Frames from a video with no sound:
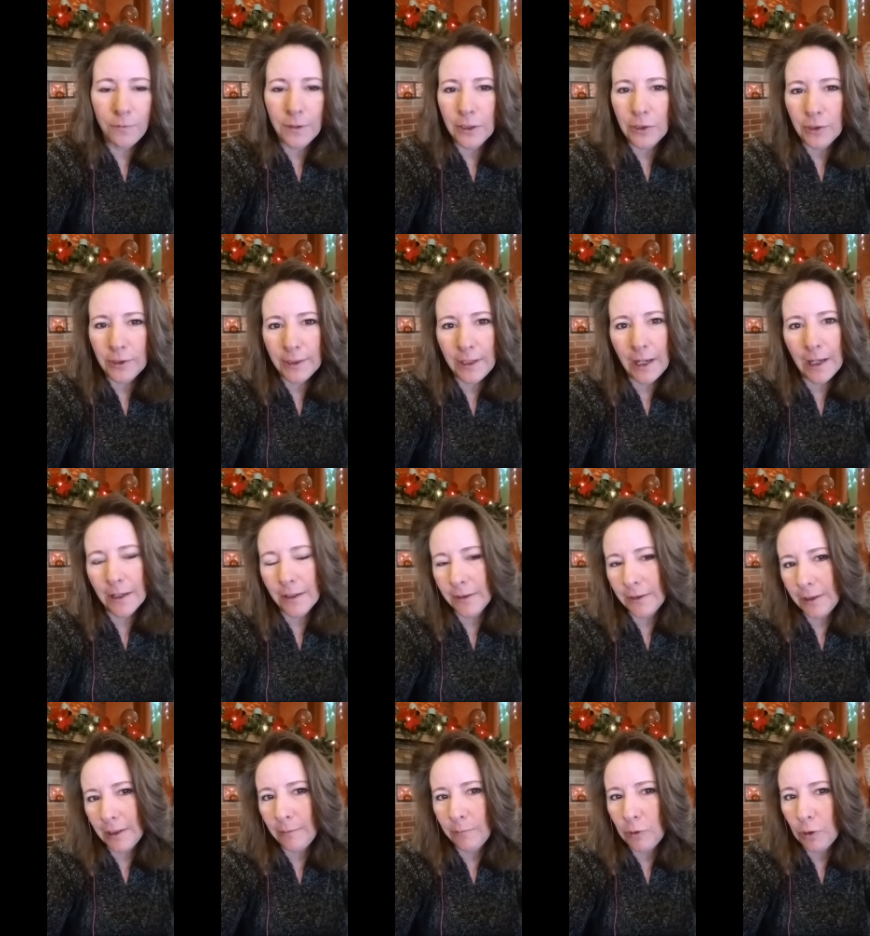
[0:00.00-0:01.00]
I just can't
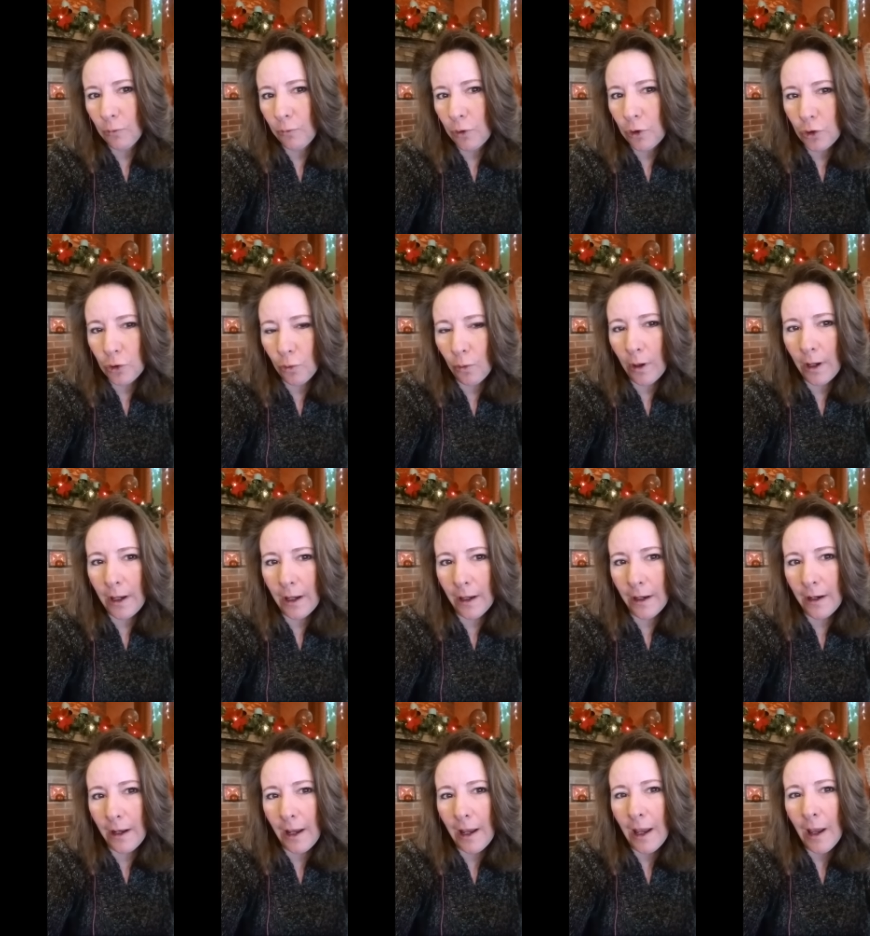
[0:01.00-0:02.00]
seem to enjoy
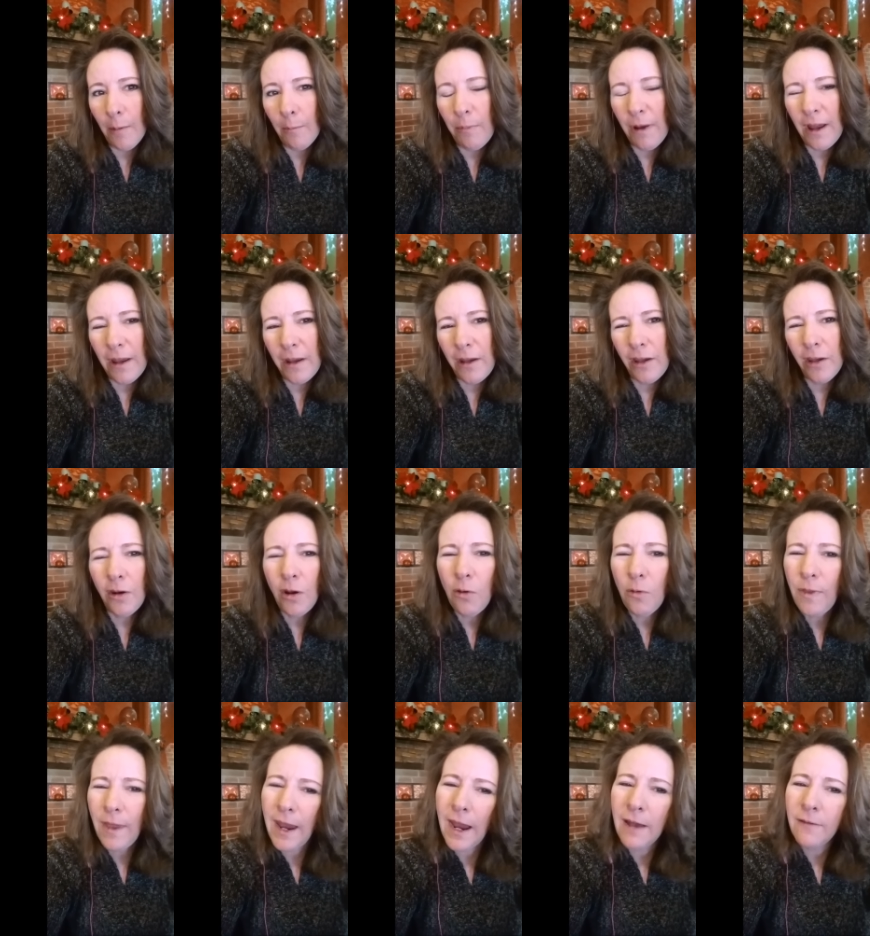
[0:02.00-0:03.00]
it. But, you know,
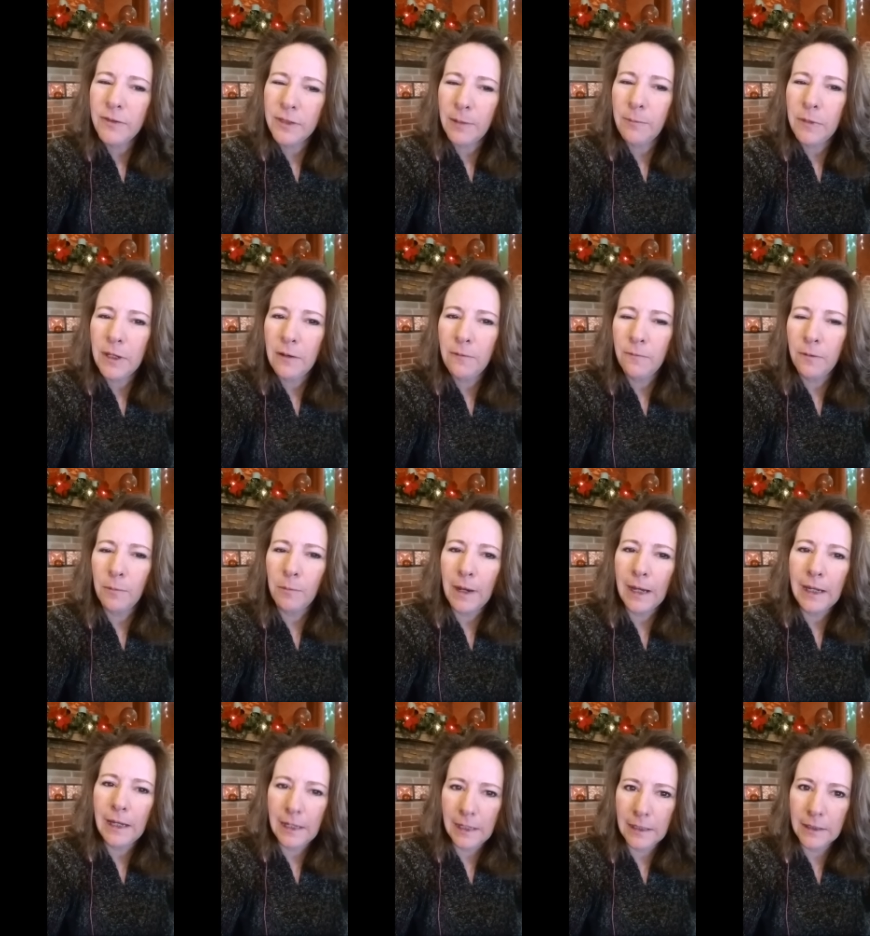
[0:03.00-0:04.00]
they have something for my
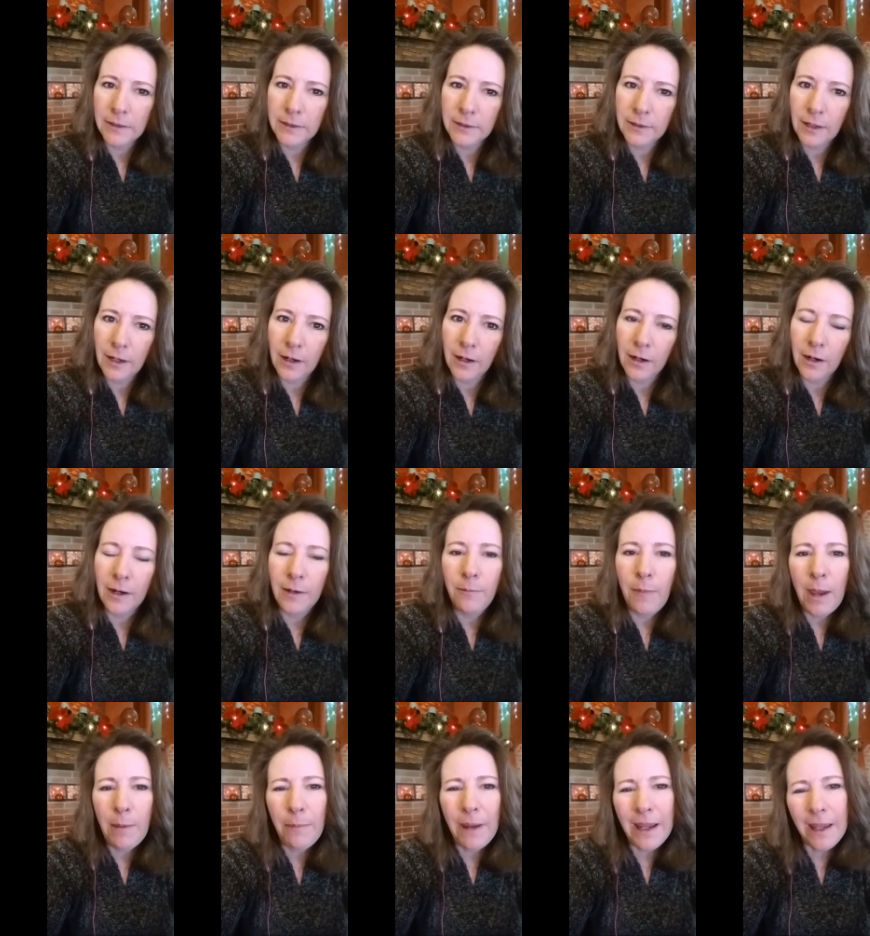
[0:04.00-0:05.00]
kids there, and,
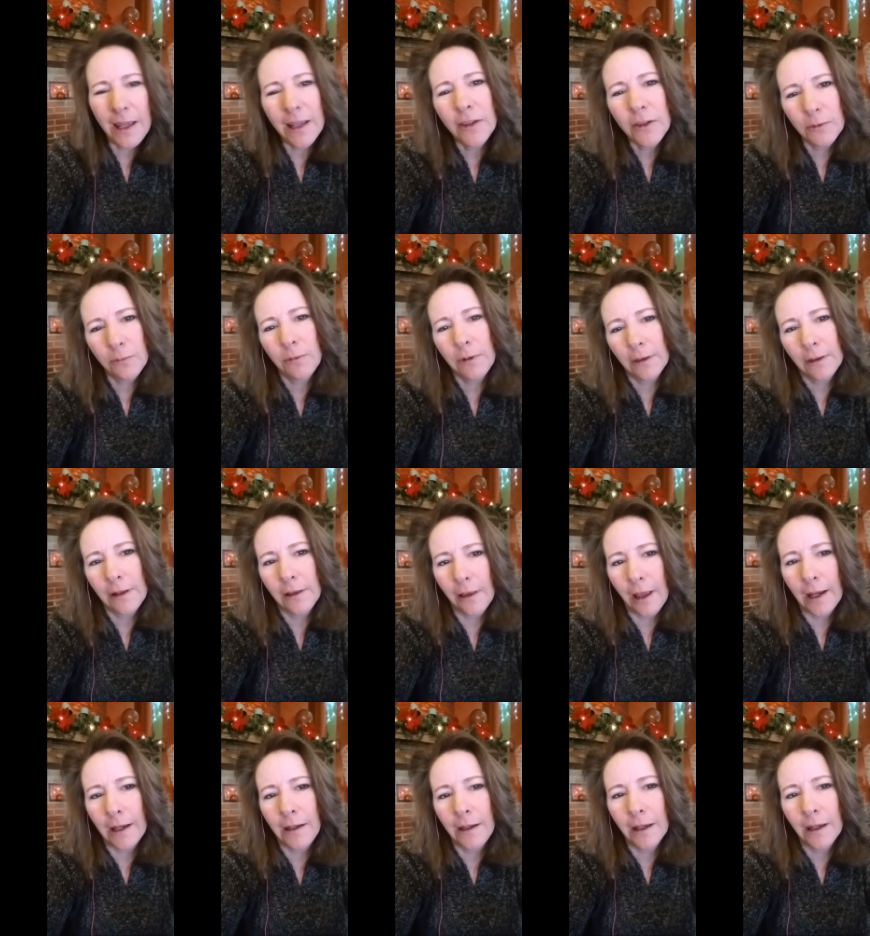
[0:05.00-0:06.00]
and my kids really
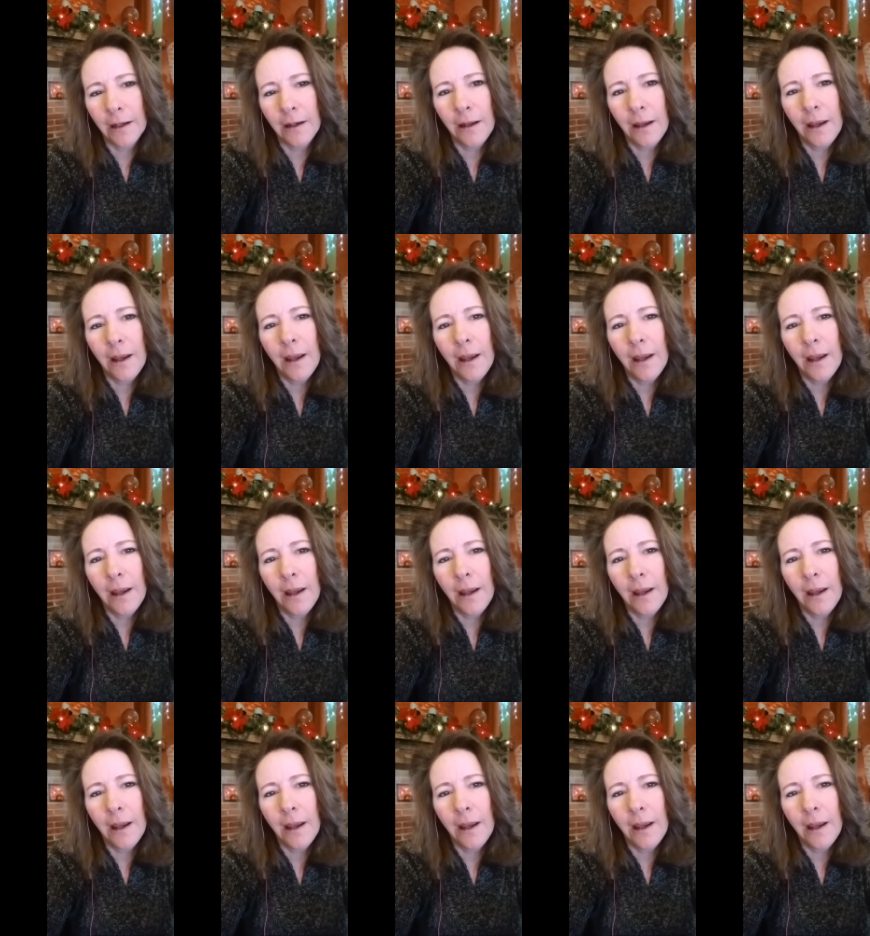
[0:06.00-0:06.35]
like it.